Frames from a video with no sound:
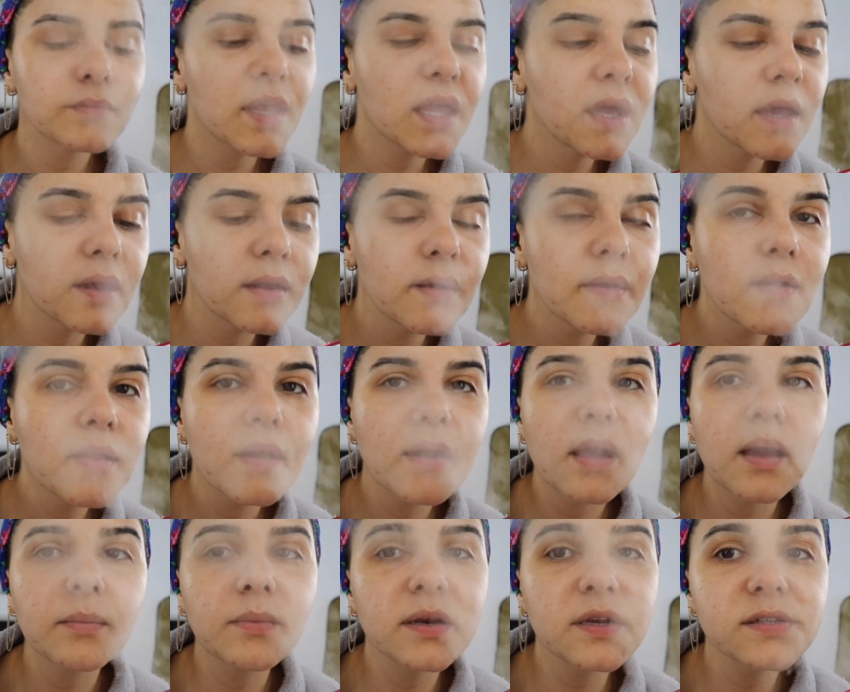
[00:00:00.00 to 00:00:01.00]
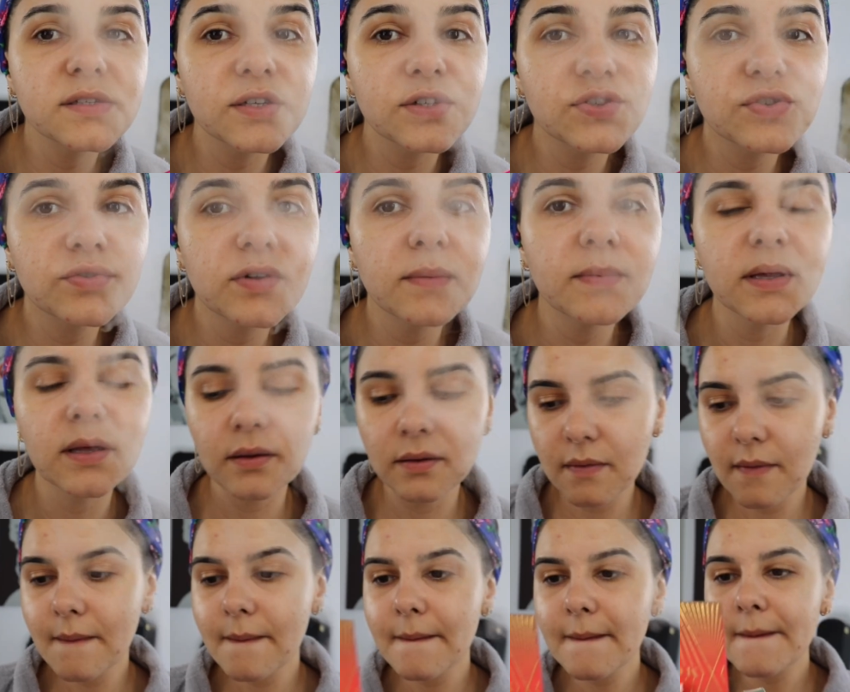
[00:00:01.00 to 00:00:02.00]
And I'm gonna start scrubbing.